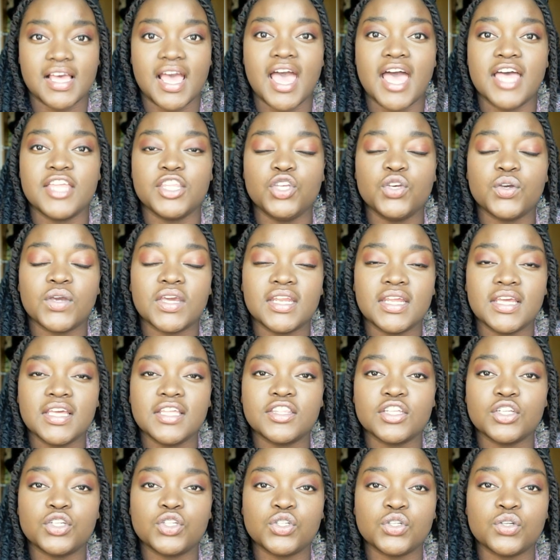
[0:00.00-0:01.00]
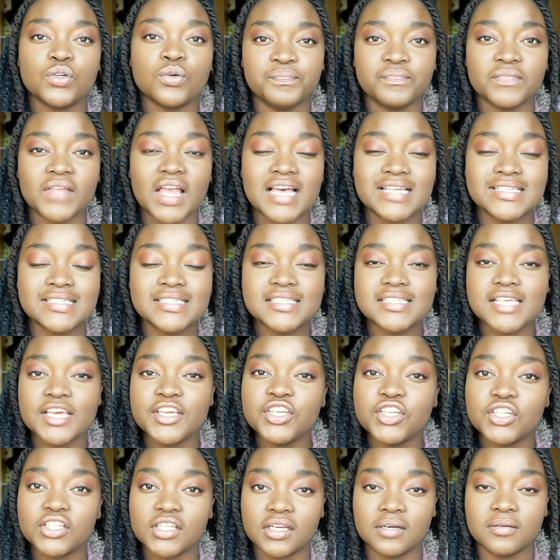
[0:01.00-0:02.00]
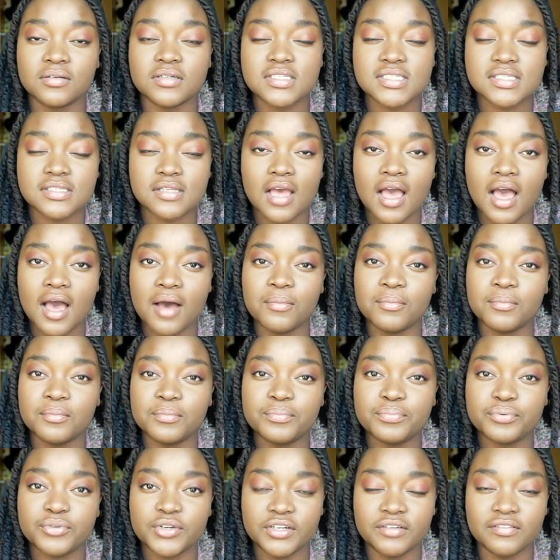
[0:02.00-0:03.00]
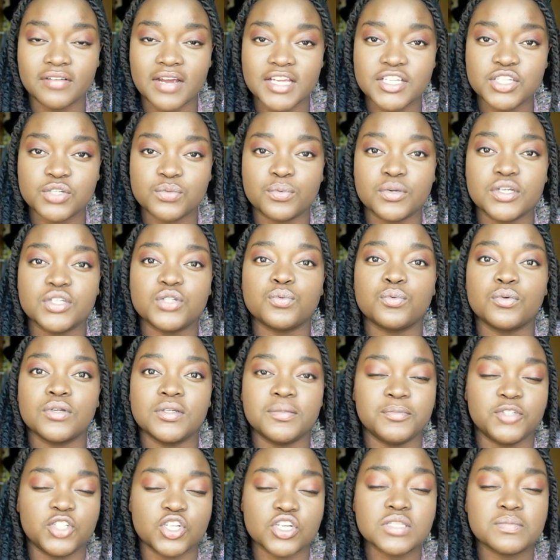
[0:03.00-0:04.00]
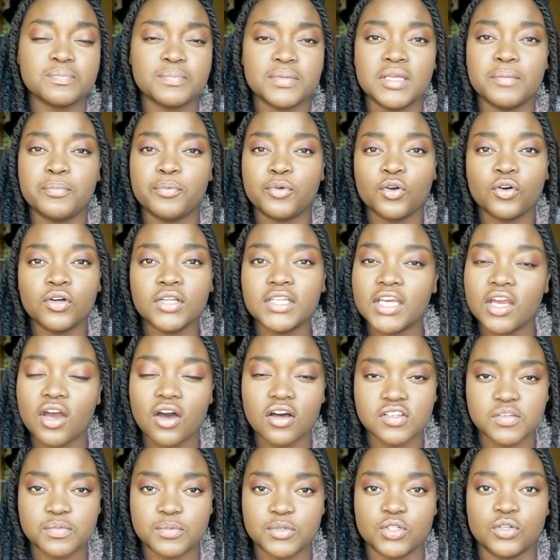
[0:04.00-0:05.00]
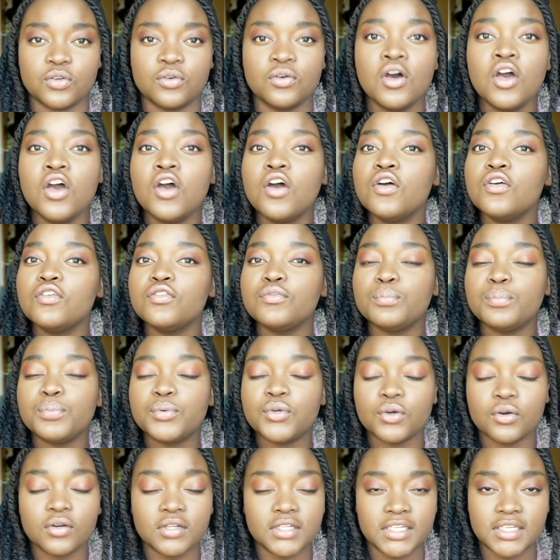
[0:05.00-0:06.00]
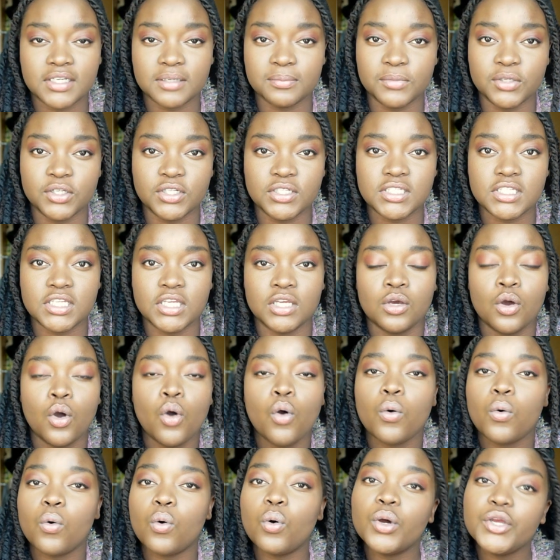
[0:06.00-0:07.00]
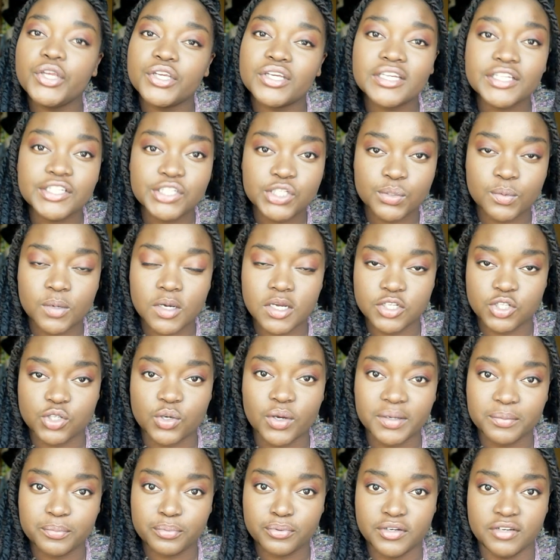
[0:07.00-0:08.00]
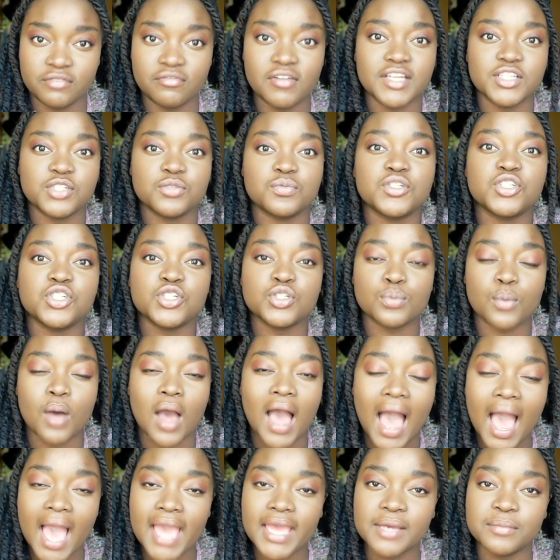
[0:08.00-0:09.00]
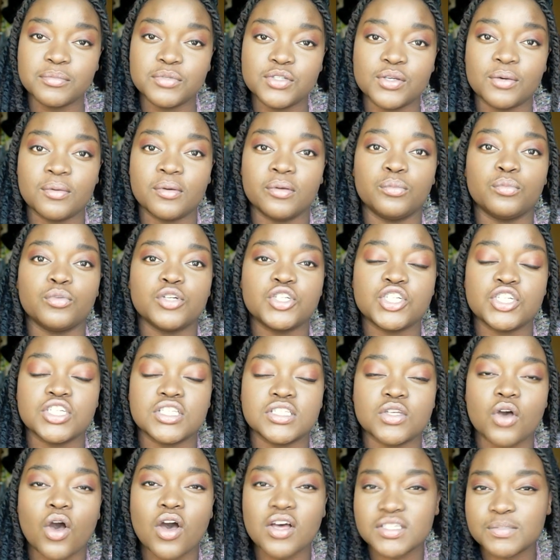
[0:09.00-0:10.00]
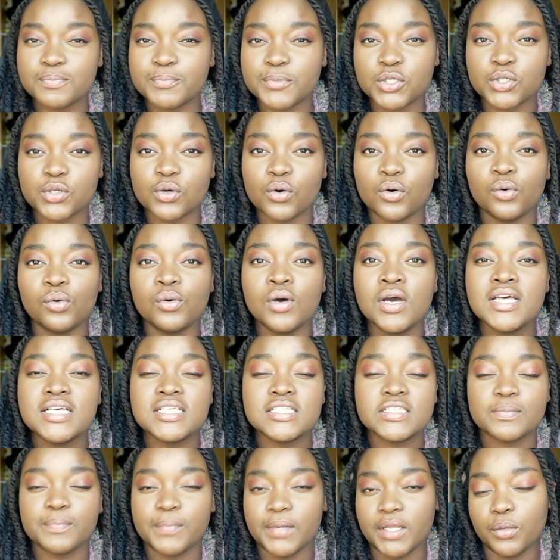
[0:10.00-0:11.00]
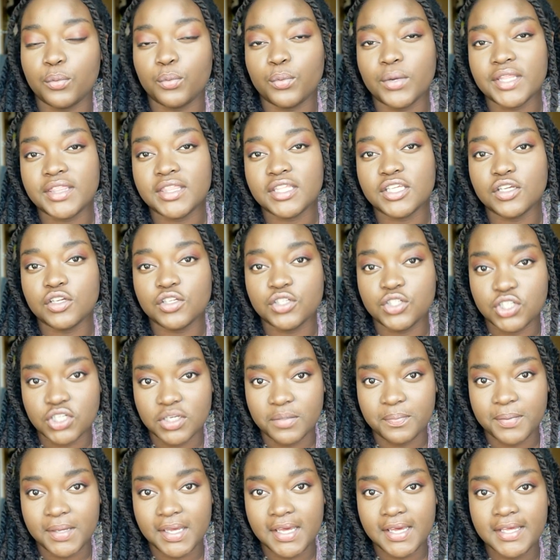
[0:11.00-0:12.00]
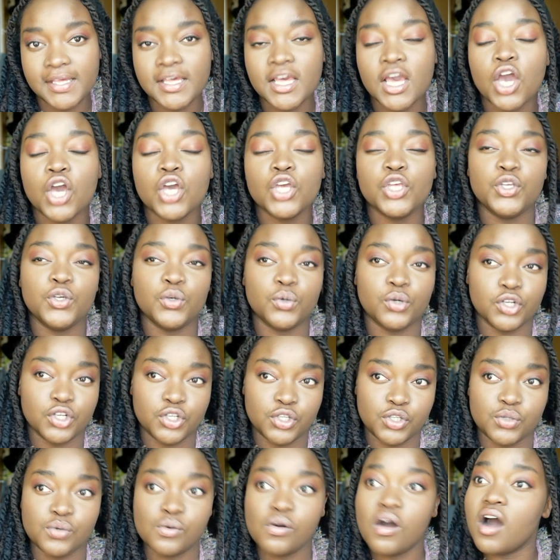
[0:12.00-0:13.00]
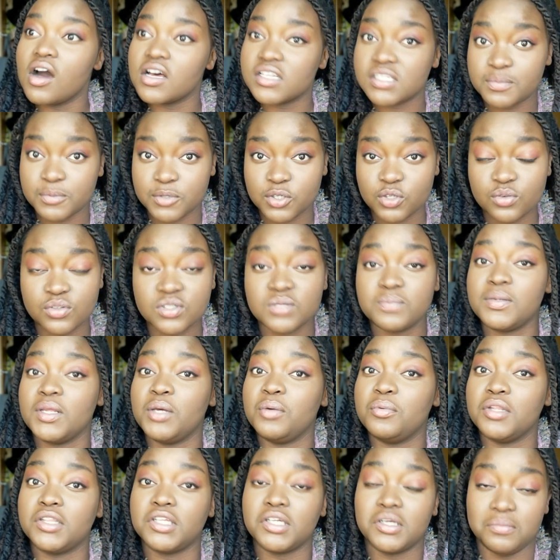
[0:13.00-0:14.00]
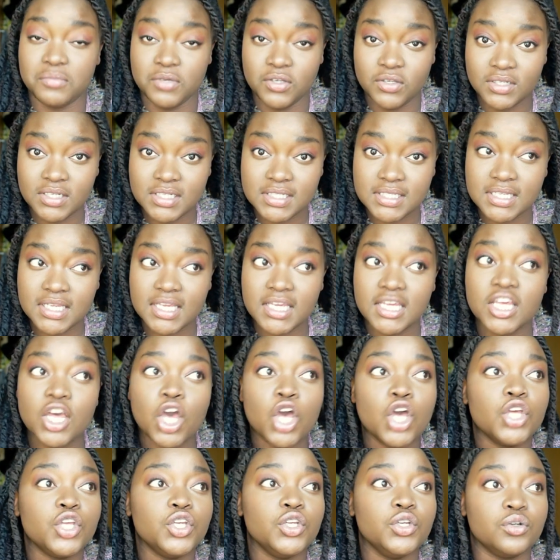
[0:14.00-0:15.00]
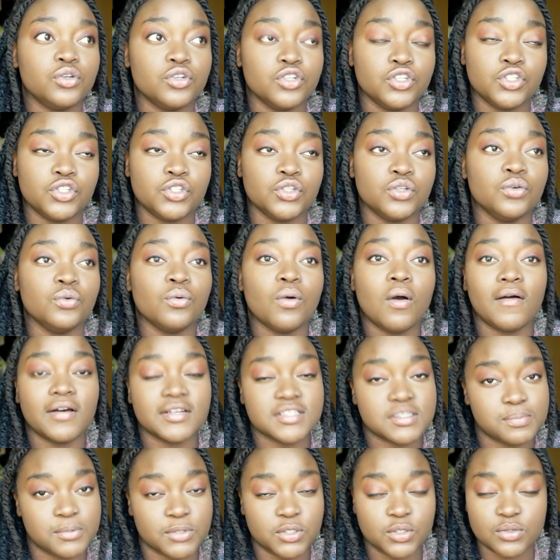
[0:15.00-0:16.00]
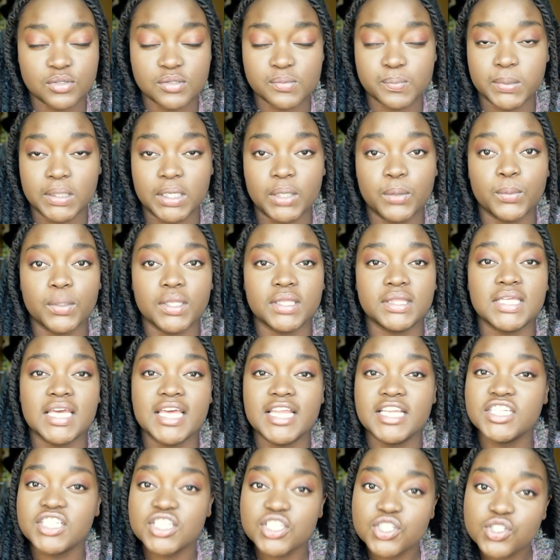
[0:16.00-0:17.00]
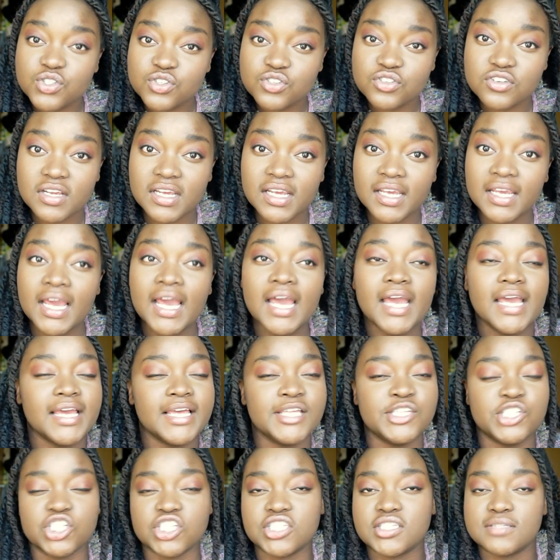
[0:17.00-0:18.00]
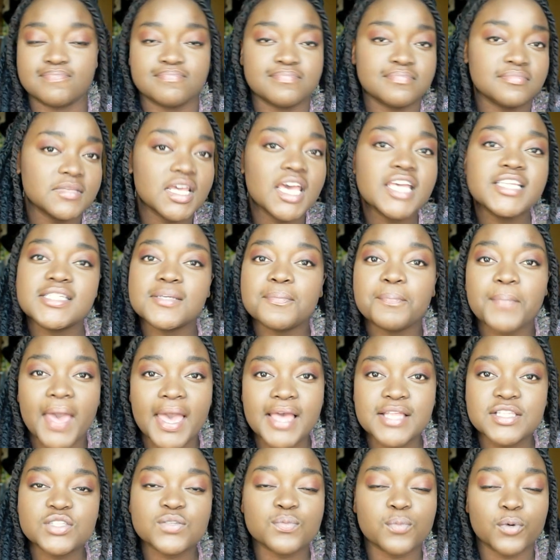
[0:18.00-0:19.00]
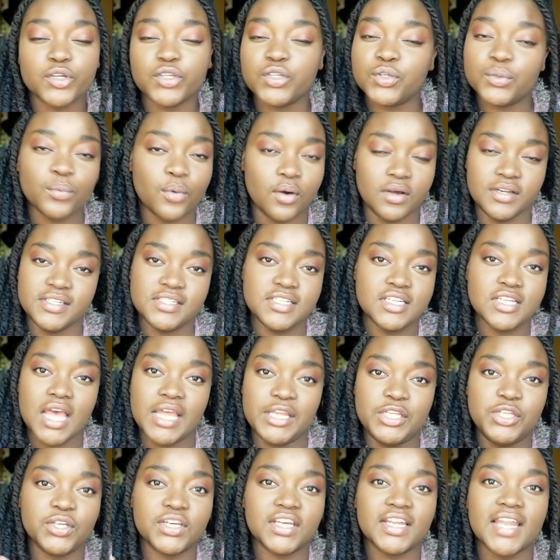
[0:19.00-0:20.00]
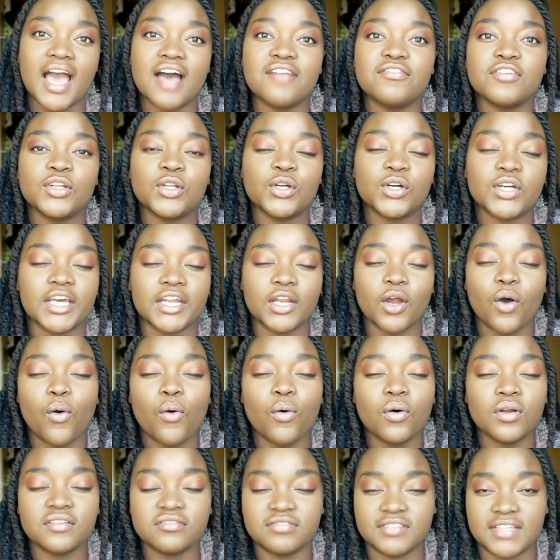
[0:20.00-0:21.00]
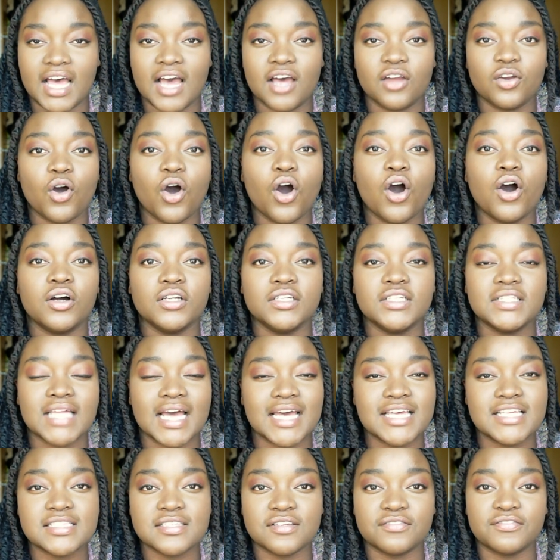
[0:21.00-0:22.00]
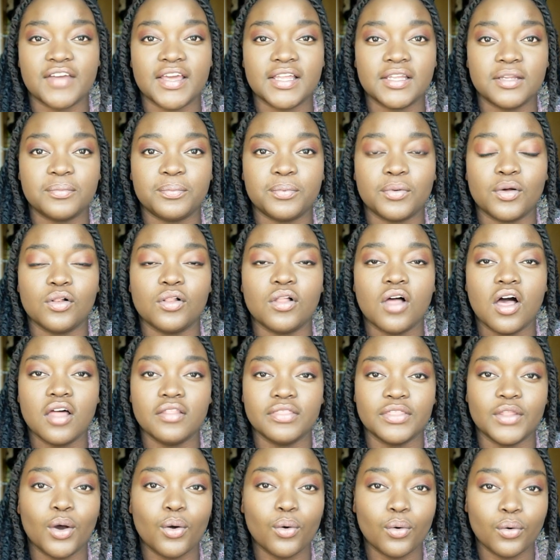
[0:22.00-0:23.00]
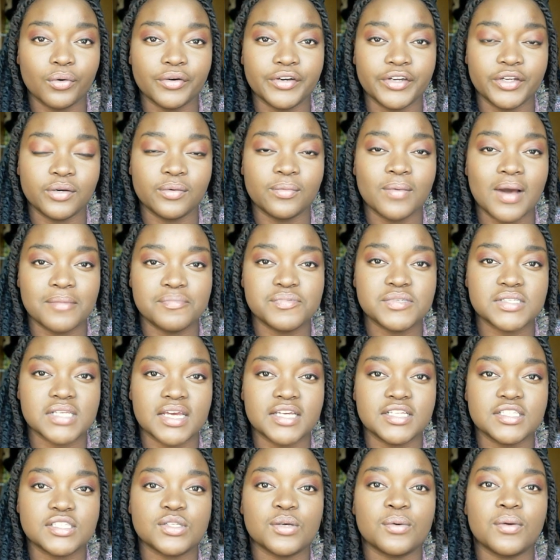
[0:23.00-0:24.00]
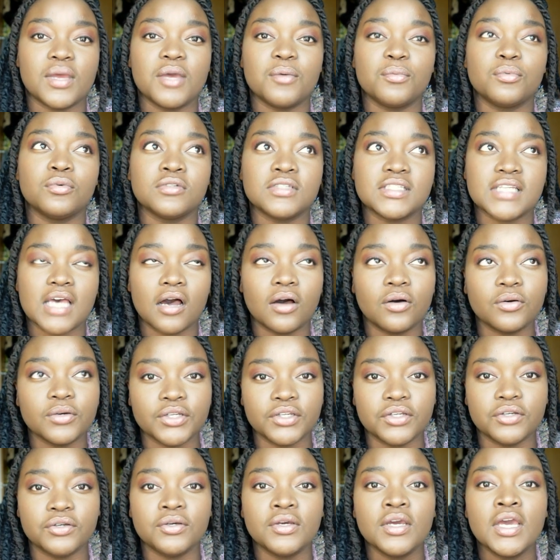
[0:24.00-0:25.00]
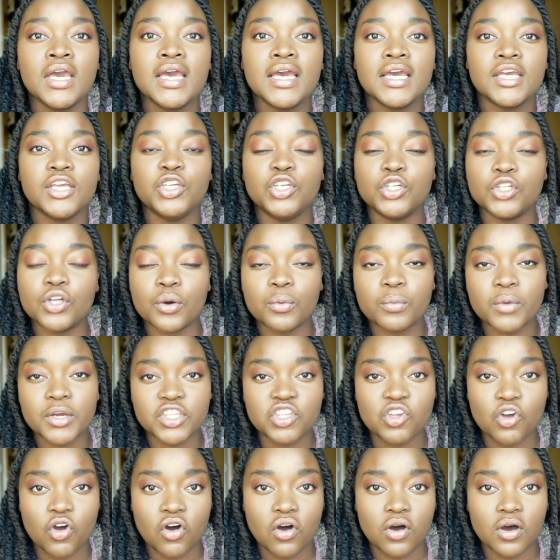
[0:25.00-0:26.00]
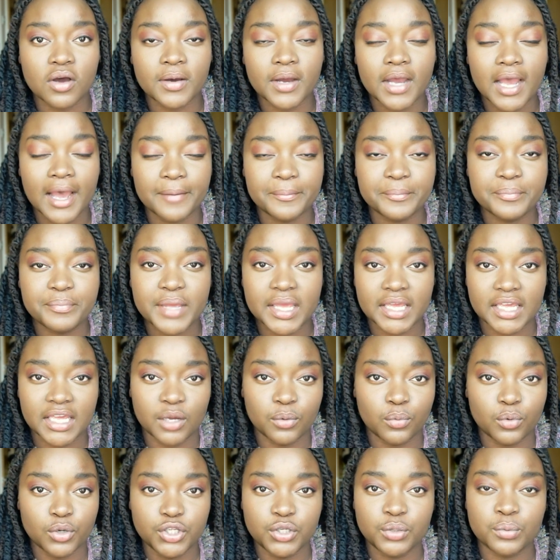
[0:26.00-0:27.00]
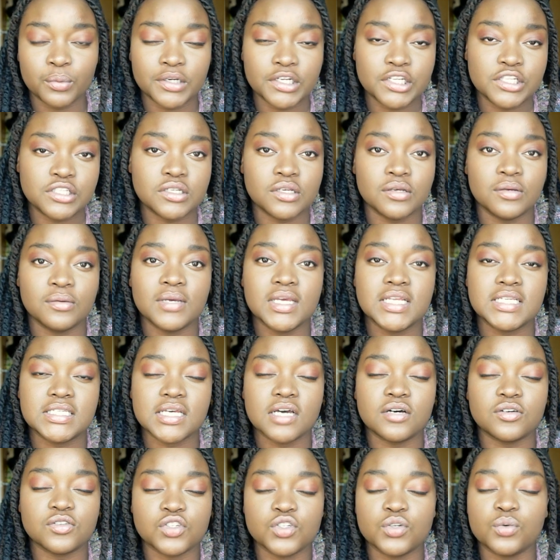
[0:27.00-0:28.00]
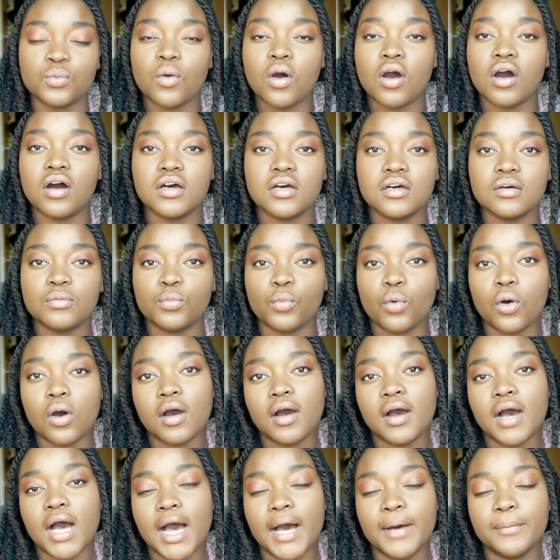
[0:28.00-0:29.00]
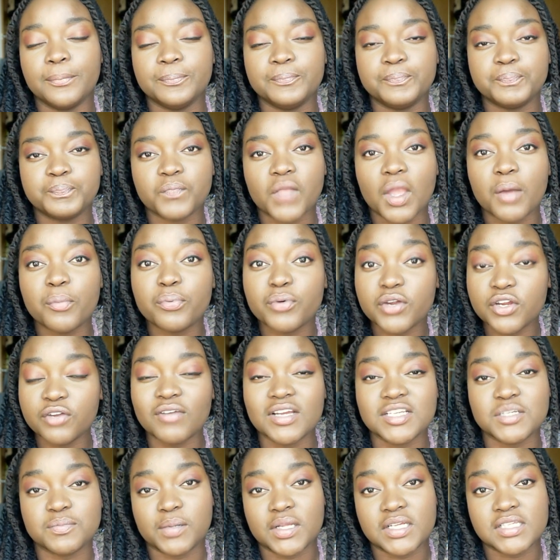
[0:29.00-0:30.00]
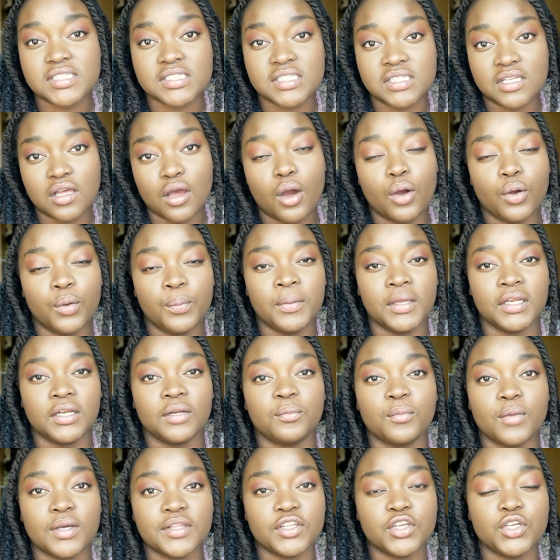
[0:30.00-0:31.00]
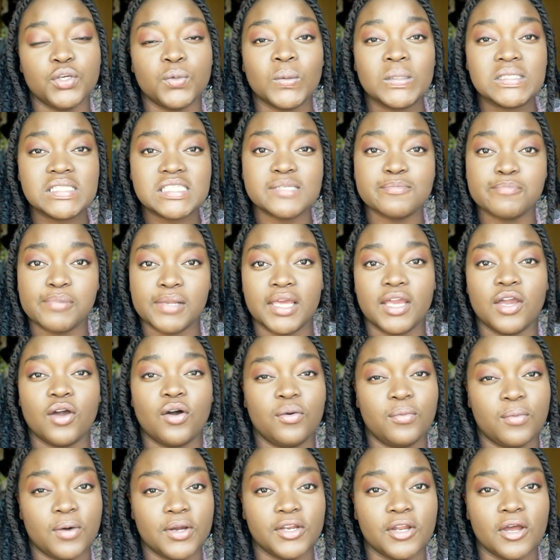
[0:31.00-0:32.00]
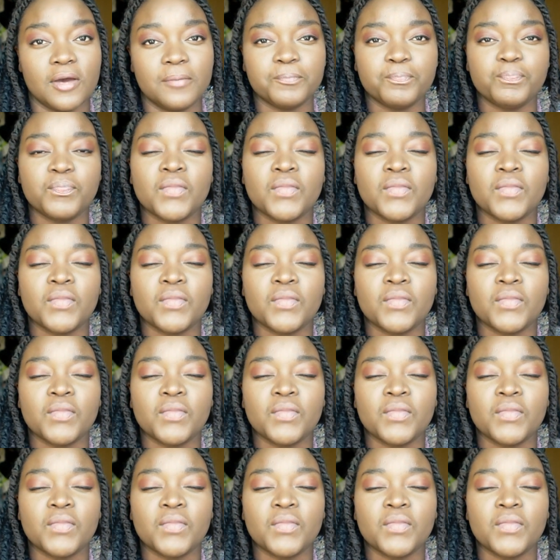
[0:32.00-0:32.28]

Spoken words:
And you can either do a singular pre-reg, which would just be purely hospital, purely community, or you can do a joint pre-reg, which is what I am doing, which is hospital split with GP. You could do hospital split with community, you could do hospital split with industry. It depends what you want, and you can have a look at all of that that is available on the Oriel website. So it will tell you, you know, when you're picking what you want to do, it tells you what pre-reg places are open and whether you want split or whatnot.